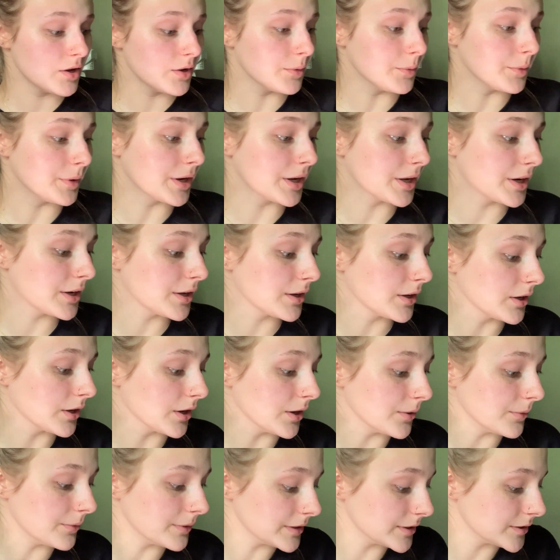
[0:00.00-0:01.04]
we're gonna
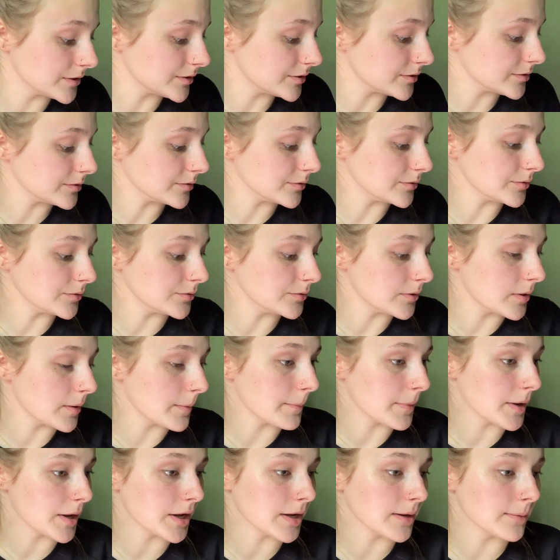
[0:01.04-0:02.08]
go into
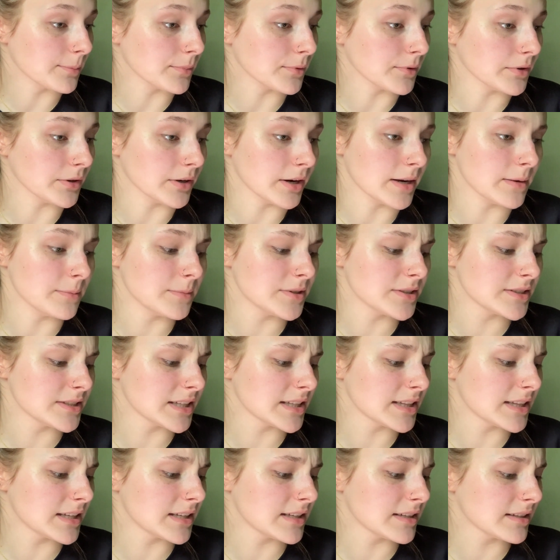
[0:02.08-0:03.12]
my primers, I
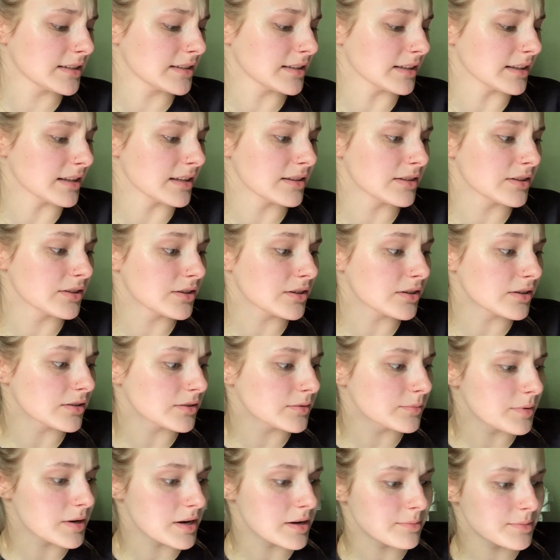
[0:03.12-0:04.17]
think they're
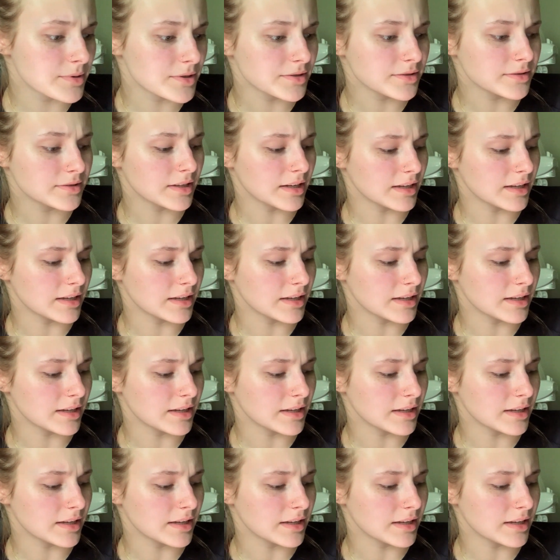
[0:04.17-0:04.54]
called primers.